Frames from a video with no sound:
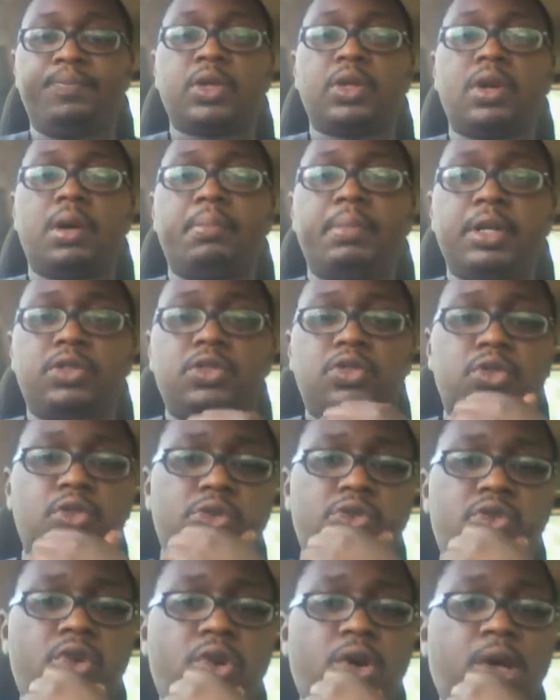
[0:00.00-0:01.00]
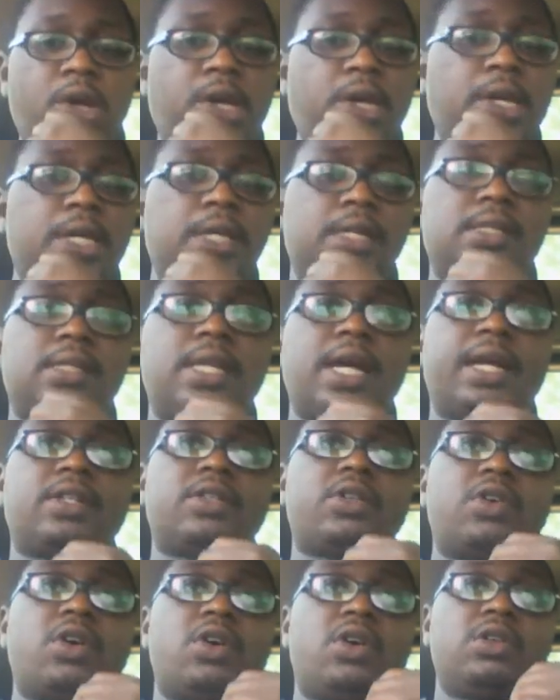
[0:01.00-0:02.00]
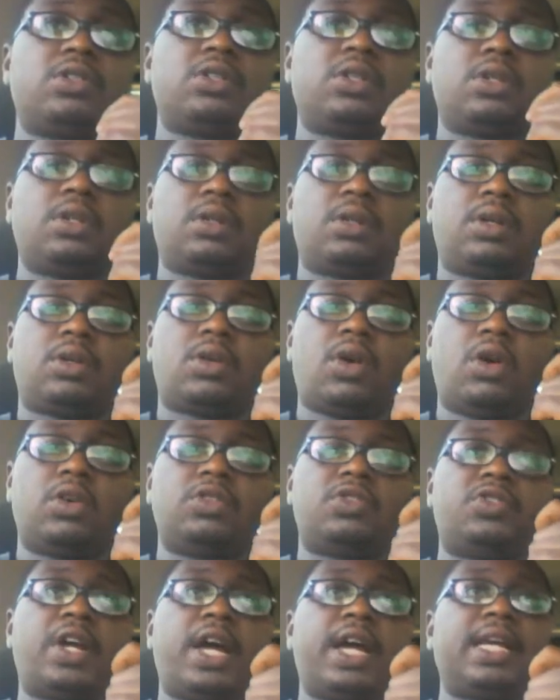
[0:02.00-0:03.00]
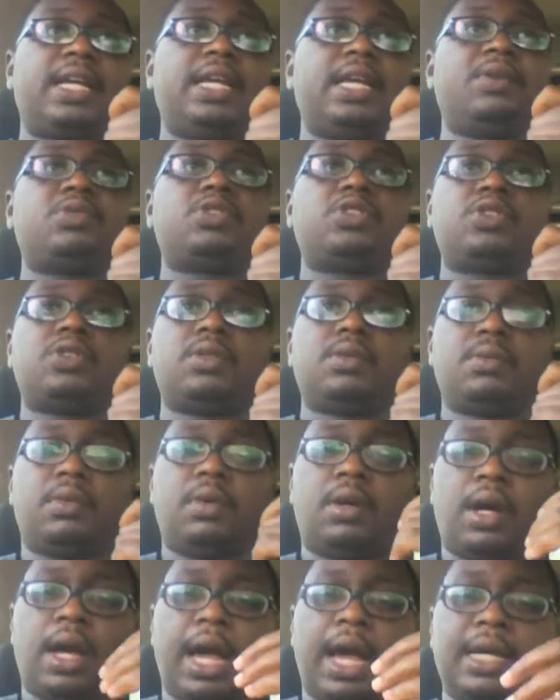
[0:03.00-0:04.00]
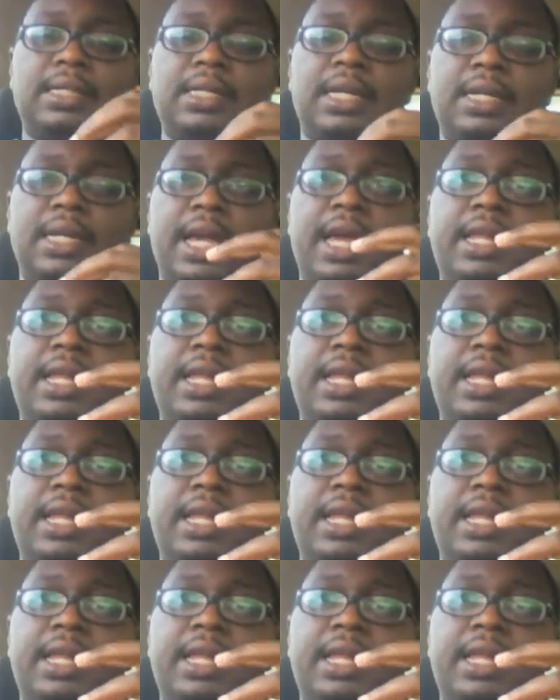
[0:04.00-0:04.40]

Number two is that contract has an